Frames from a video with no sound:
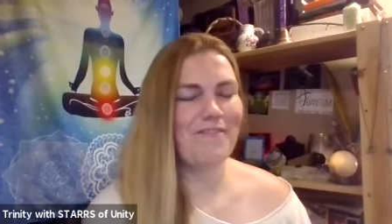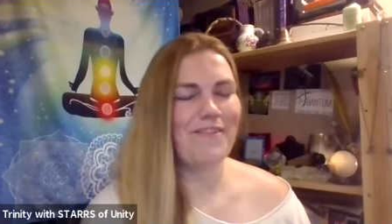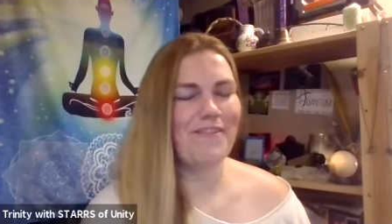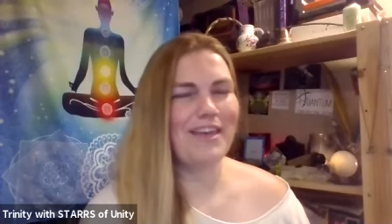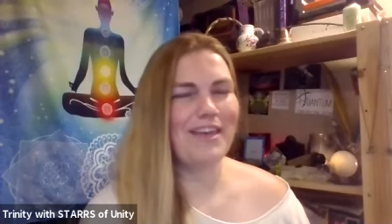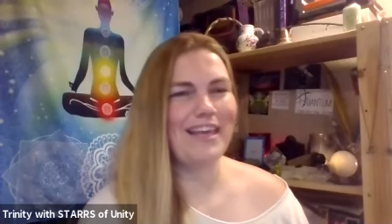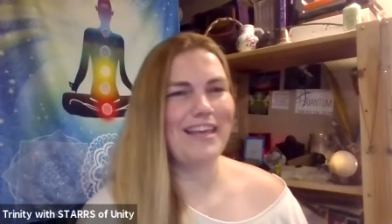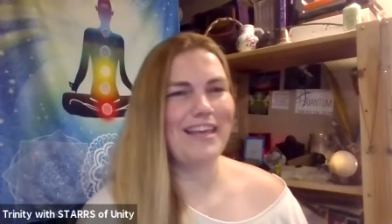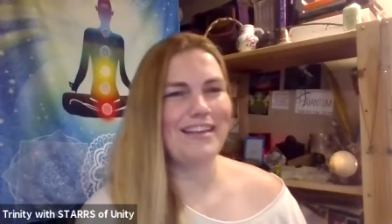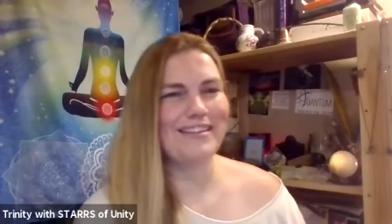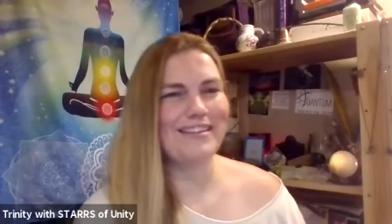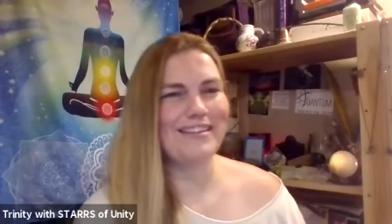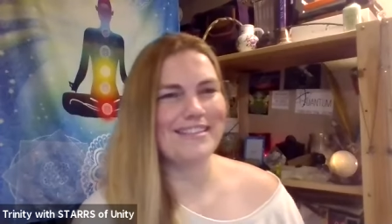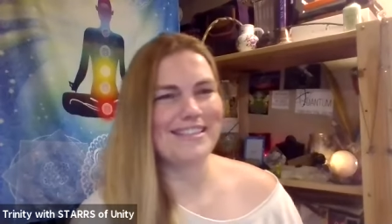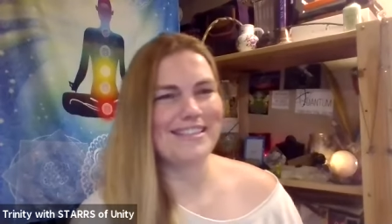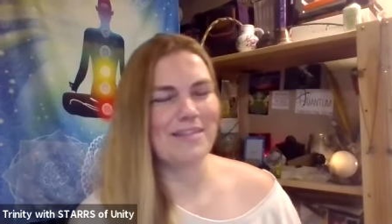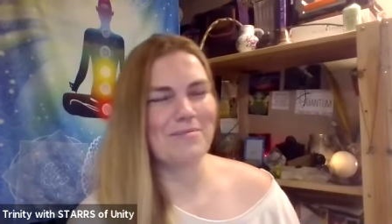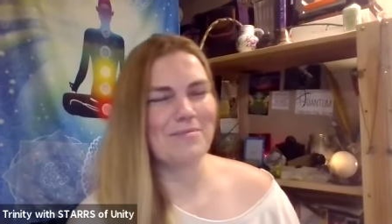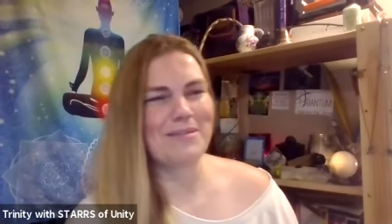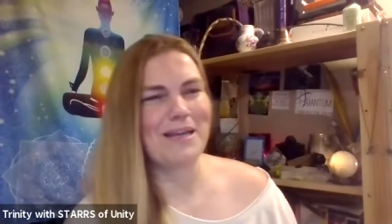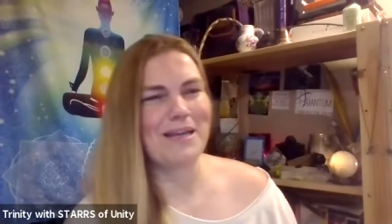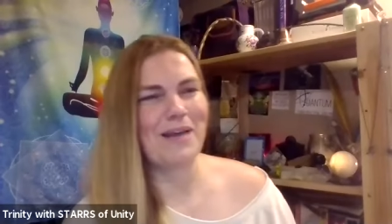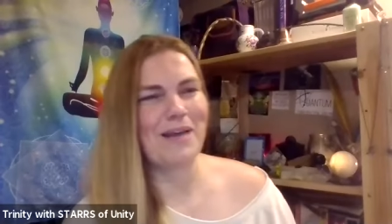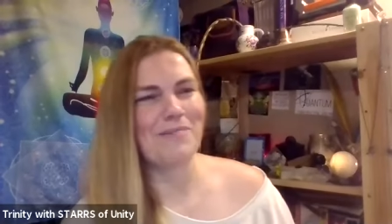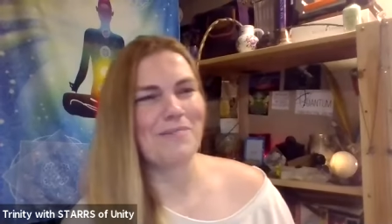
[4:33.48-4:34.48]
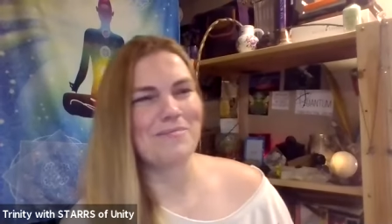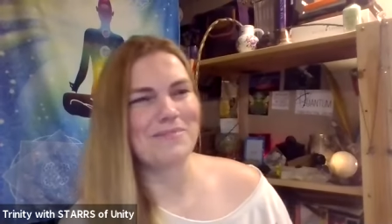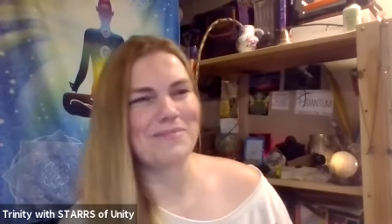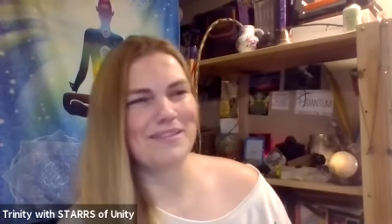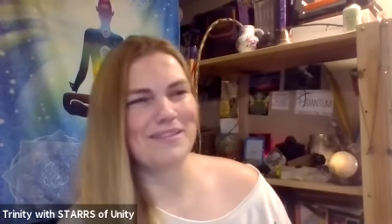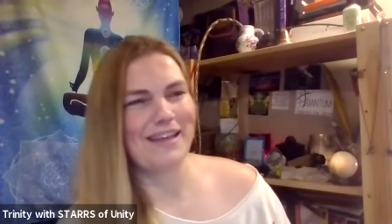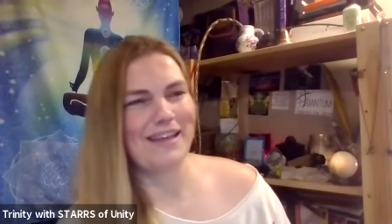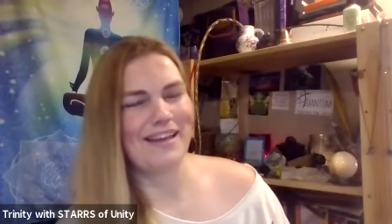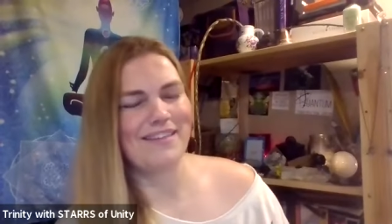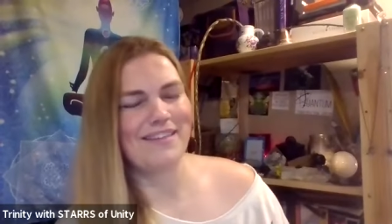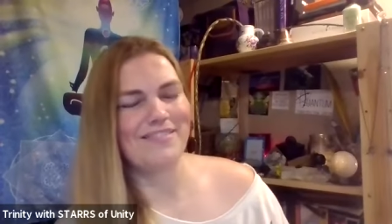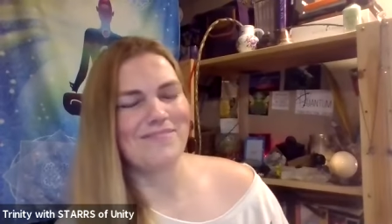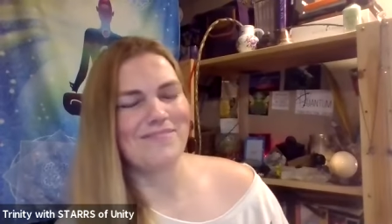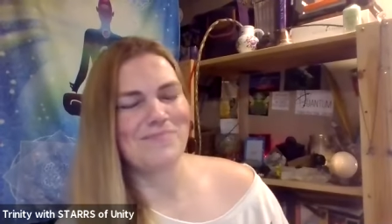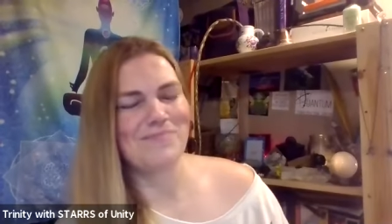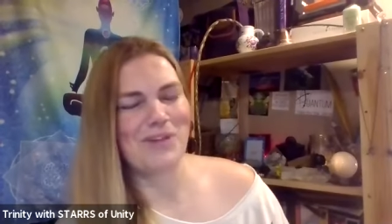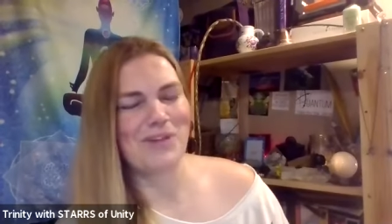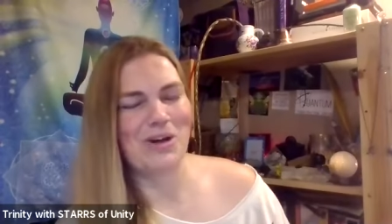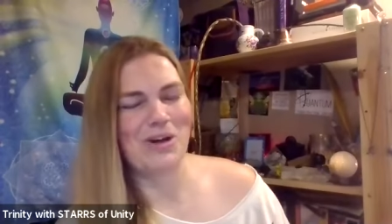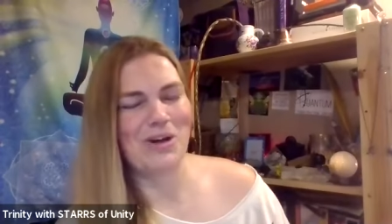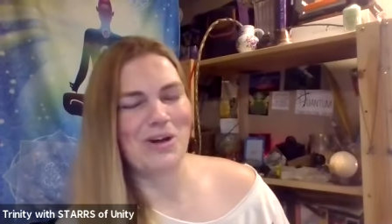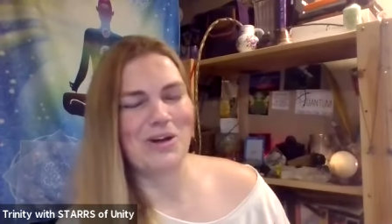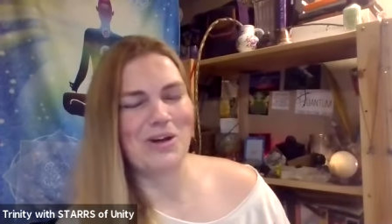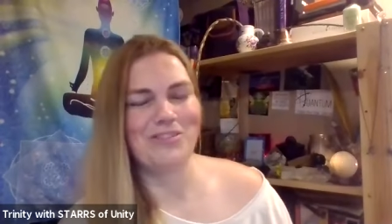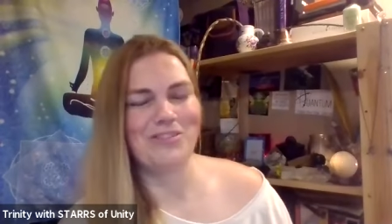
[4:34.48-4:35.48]
Finn. Sometimes I'm
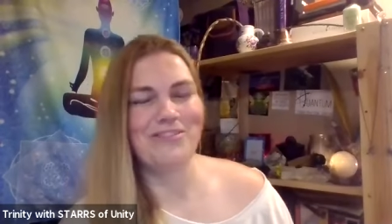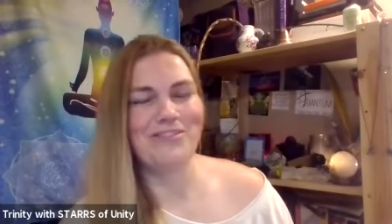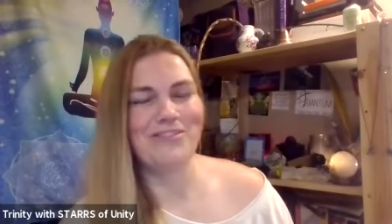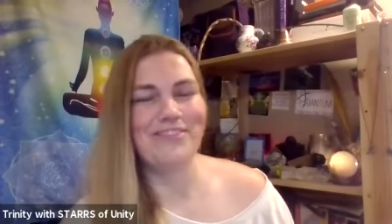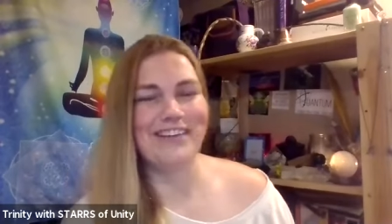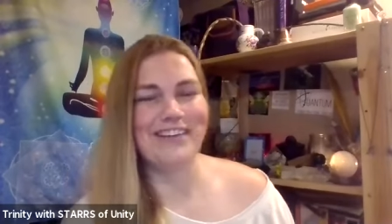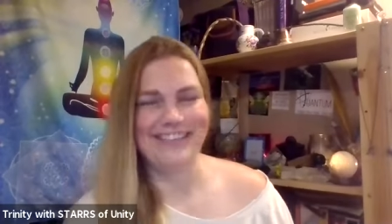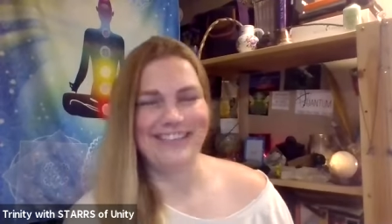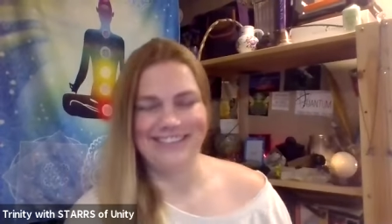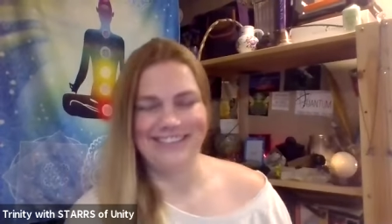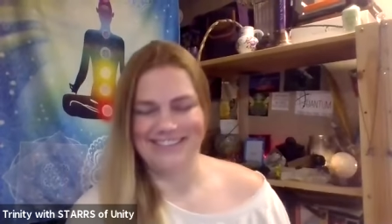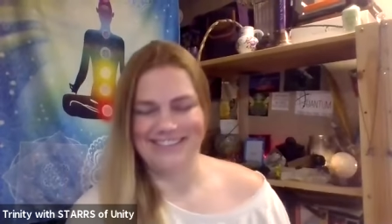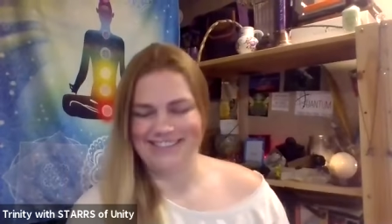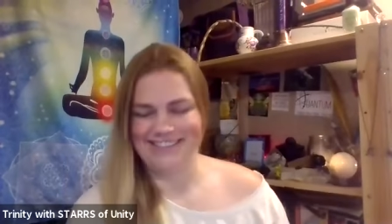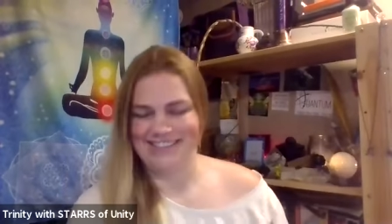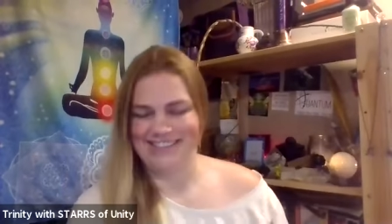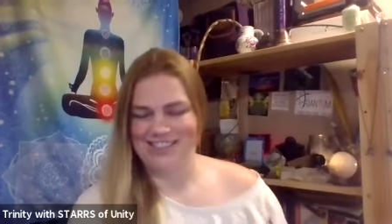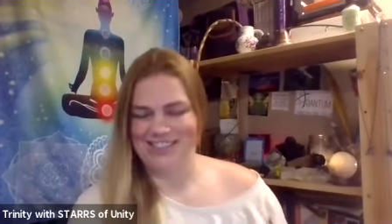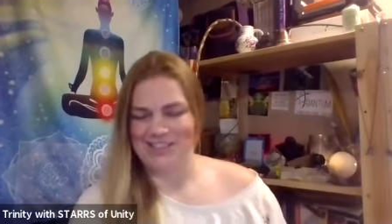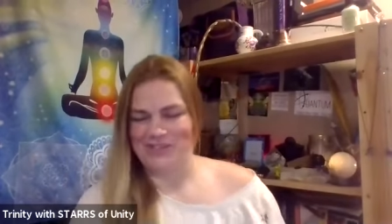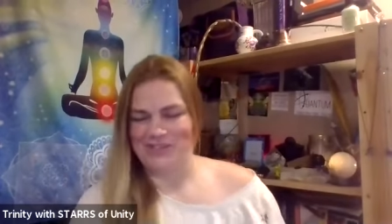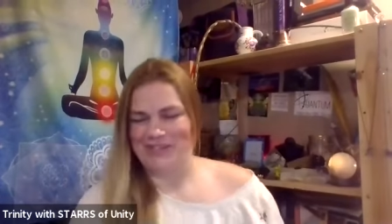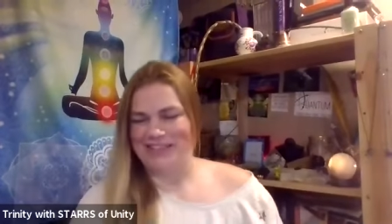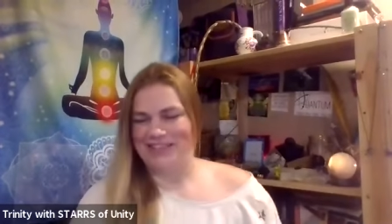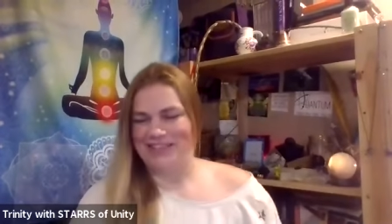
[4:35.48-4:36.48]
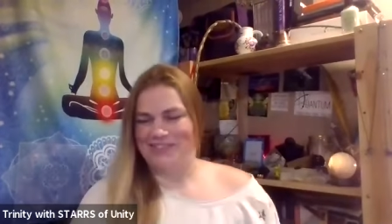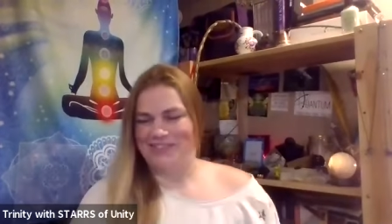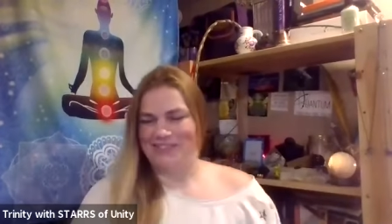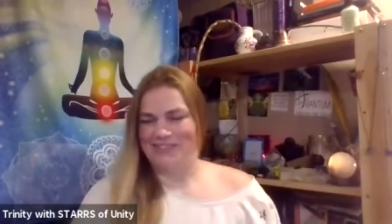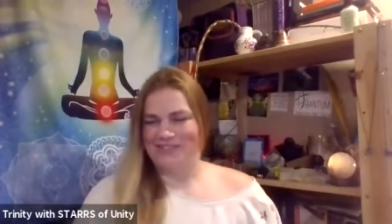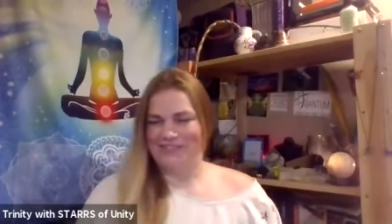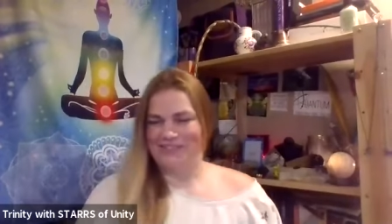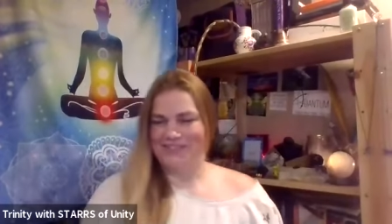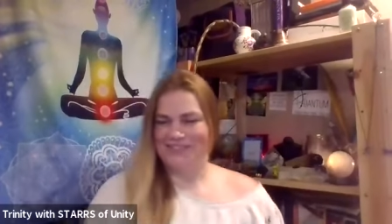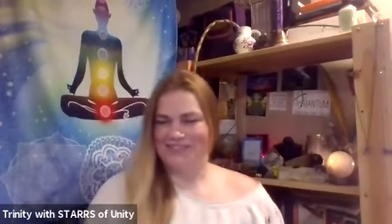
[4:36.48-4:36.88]
called Finn as well.